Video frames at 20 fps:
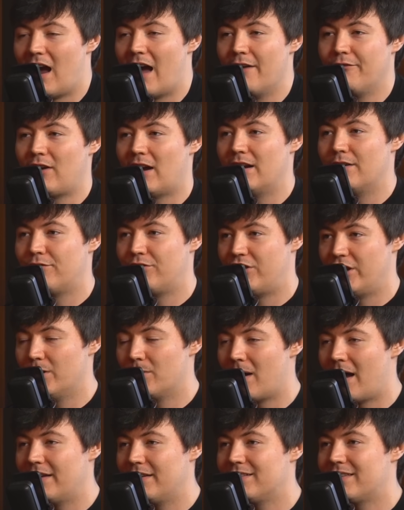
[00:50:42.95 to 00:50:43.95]
I've kind of
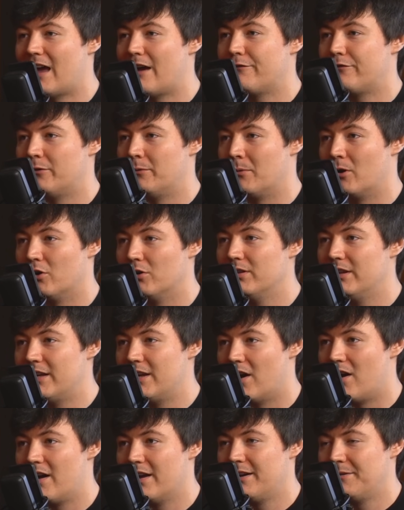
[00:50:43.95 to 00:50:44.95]
theorized that from early
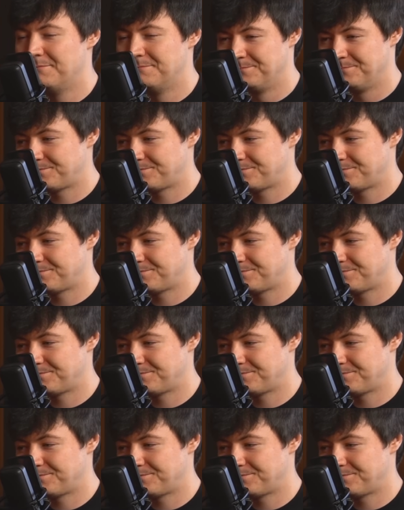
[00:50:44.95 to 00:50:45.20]
on.